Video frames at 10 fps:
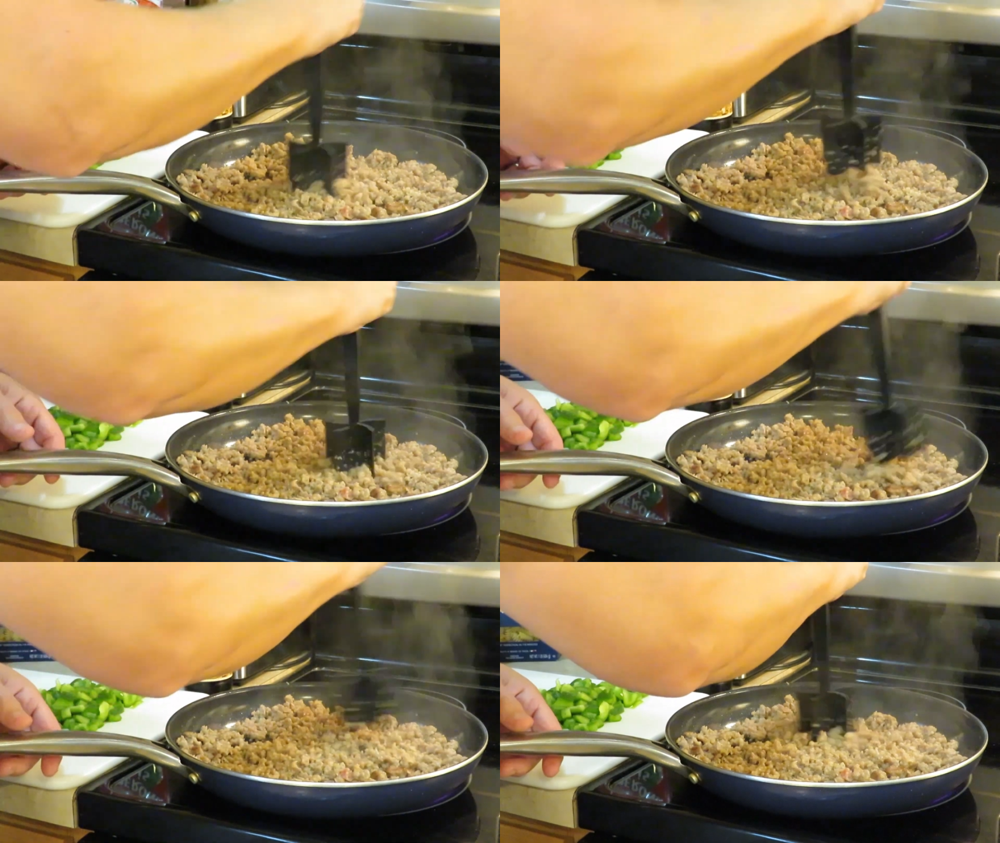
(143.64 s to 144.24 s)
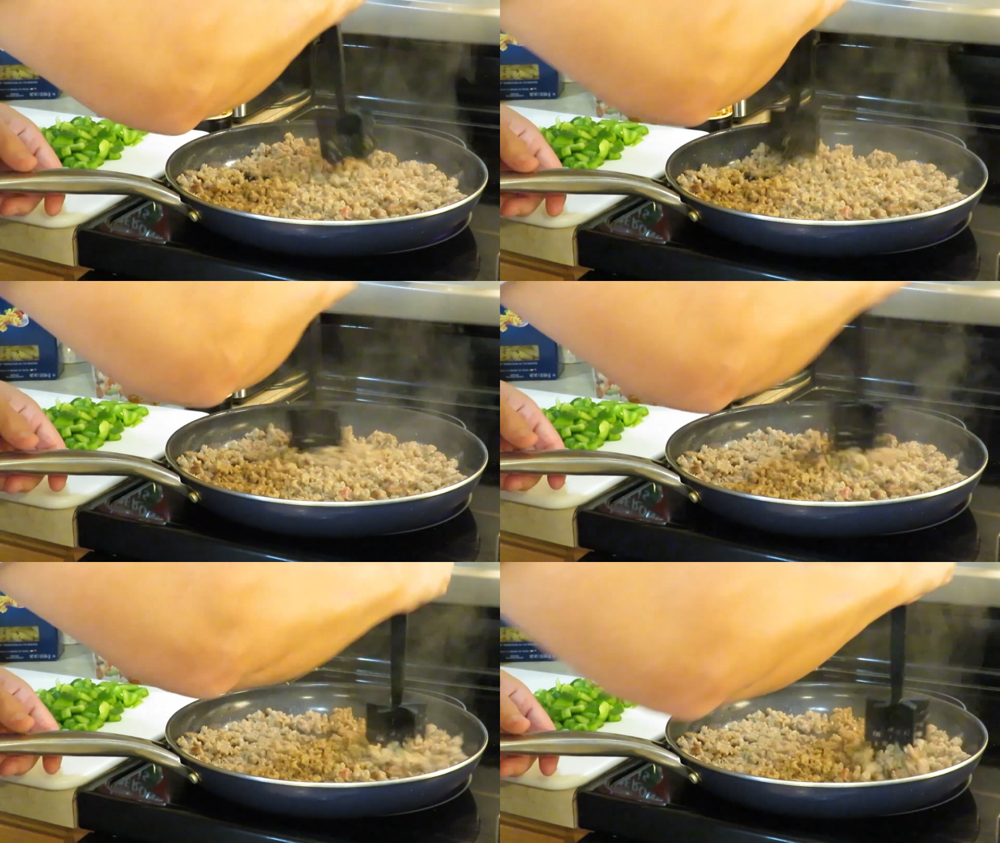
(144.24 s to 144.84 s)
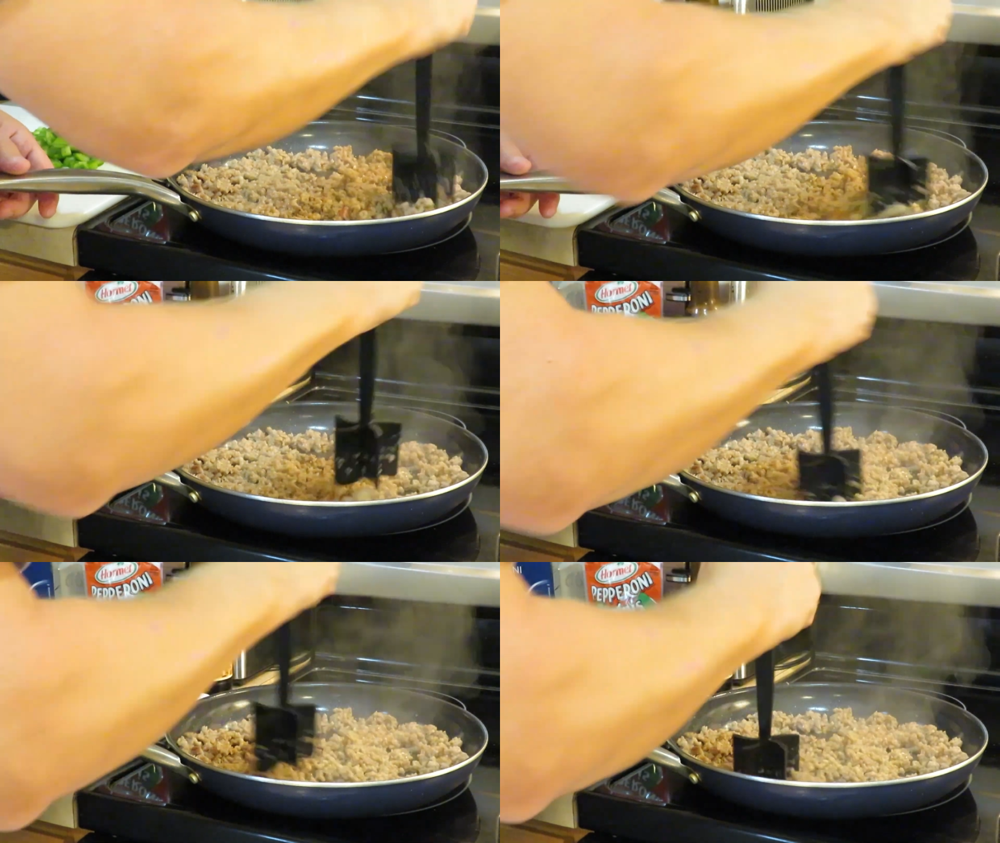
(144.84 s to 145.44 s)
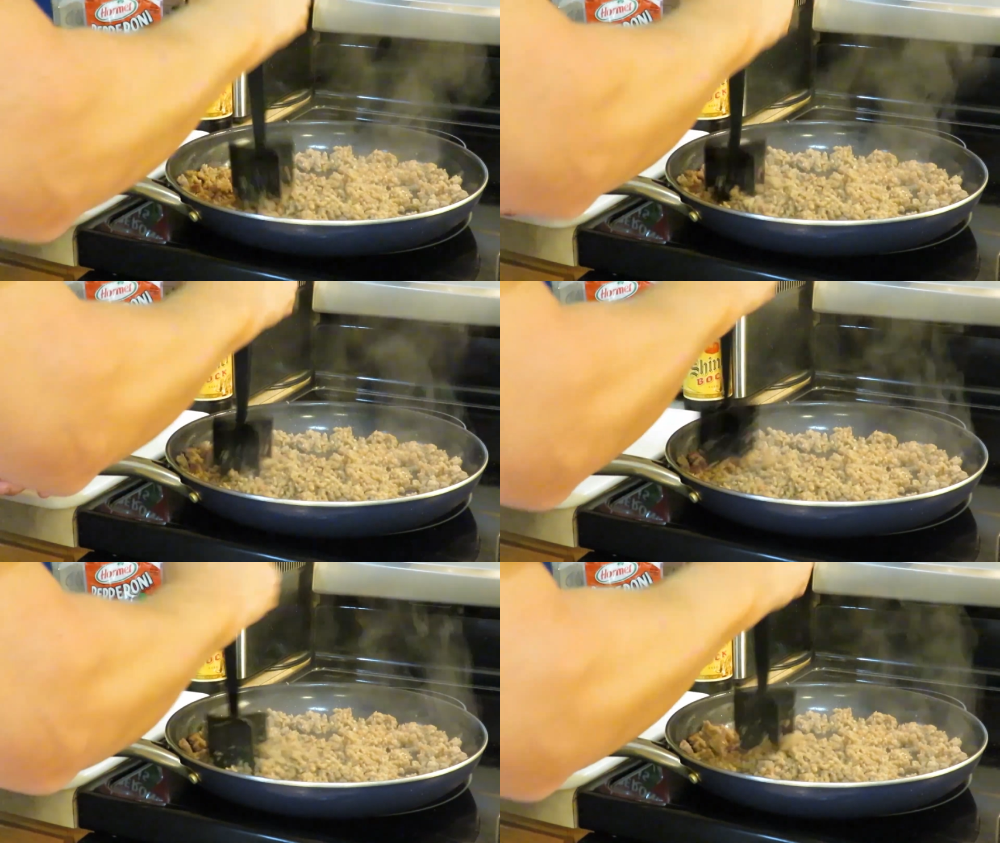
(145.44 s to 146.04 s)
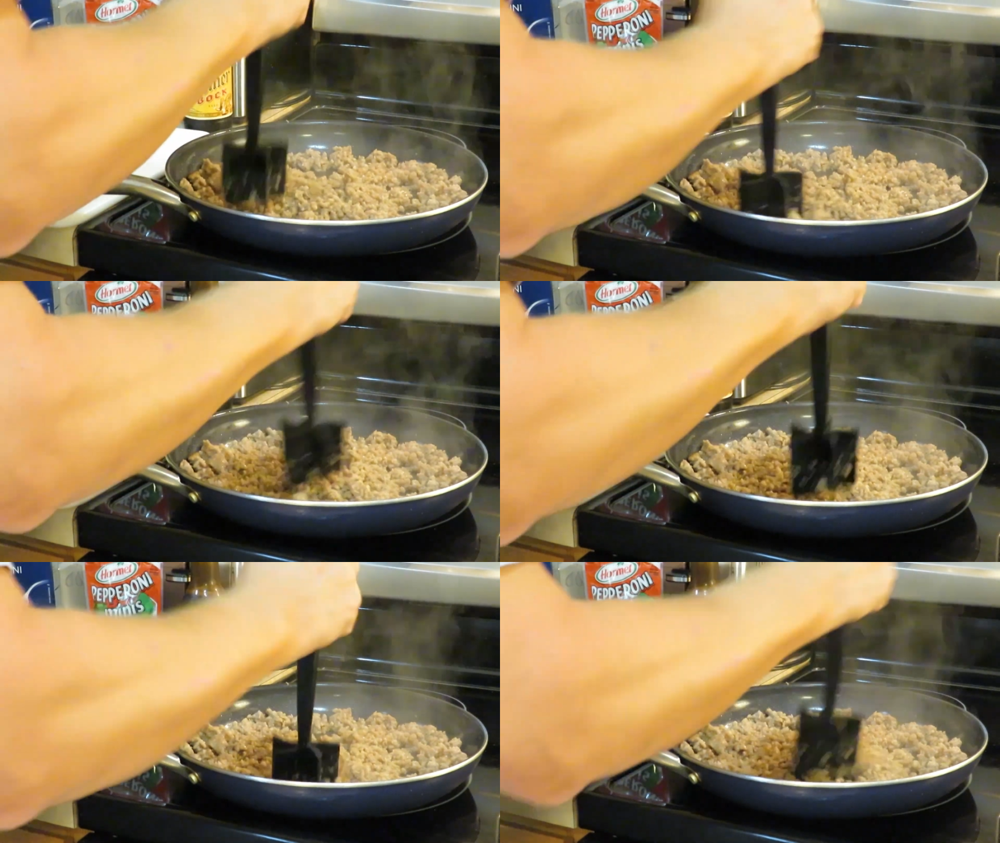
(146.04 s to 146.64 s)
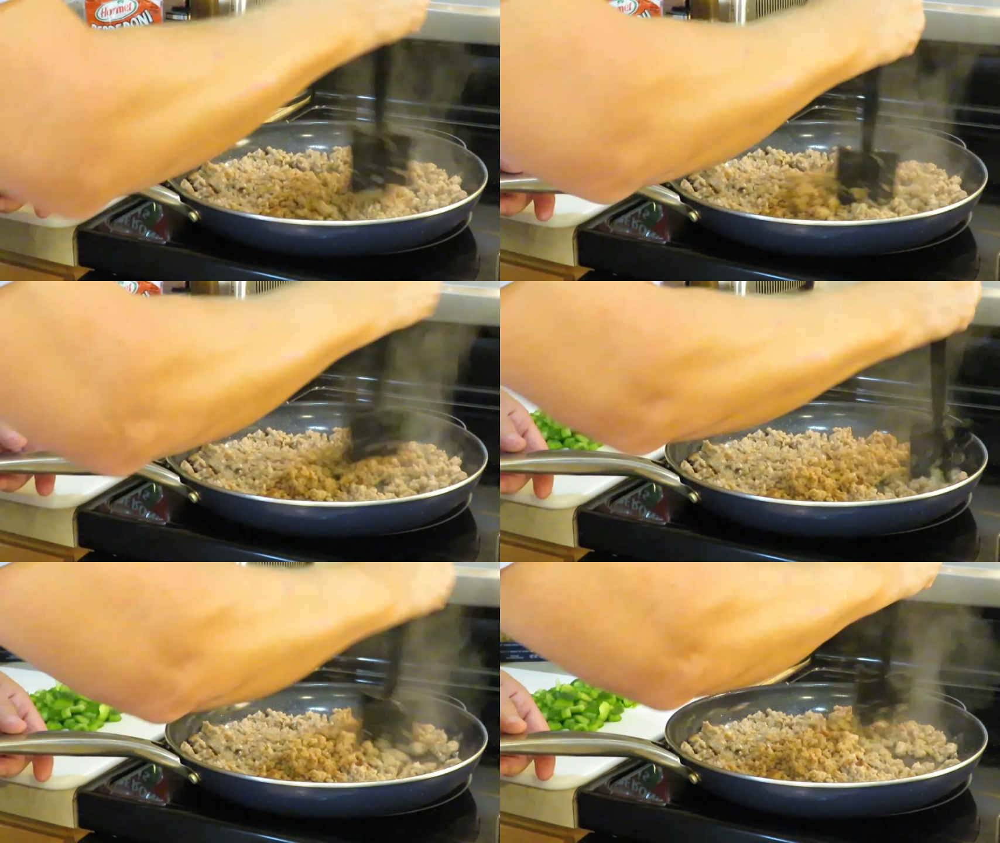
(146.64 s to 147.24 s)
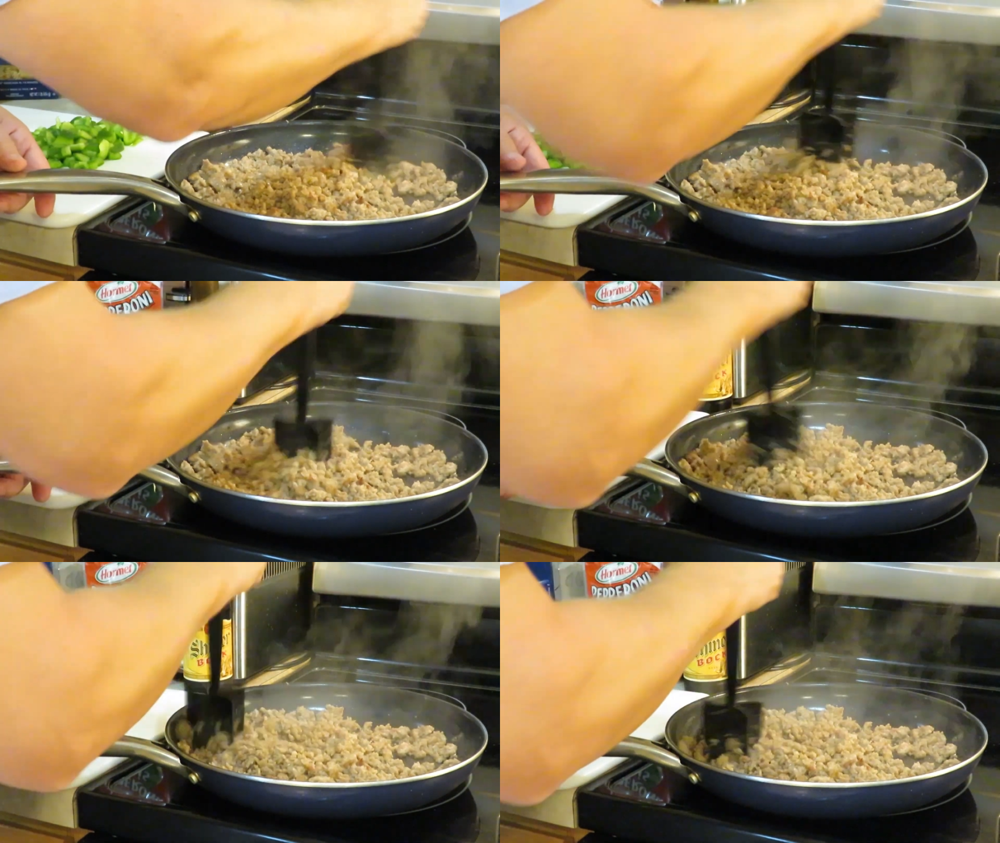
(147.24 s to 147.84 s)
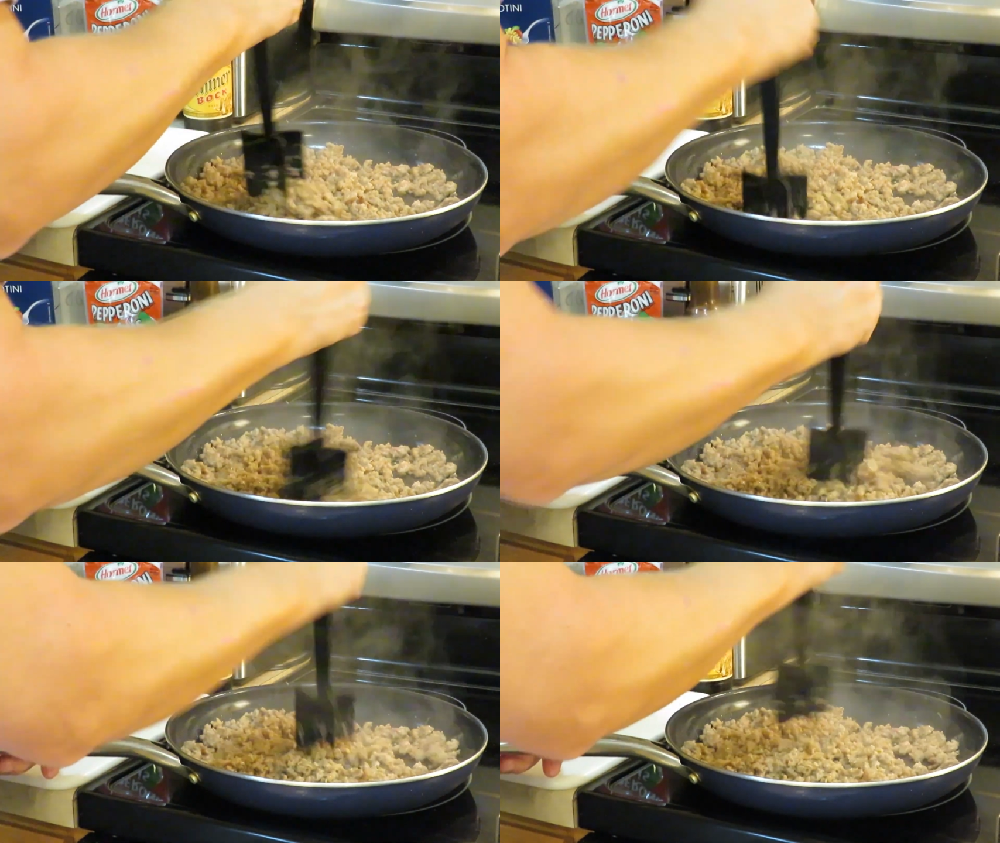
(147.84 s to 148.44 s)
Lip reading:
(no speaker visible)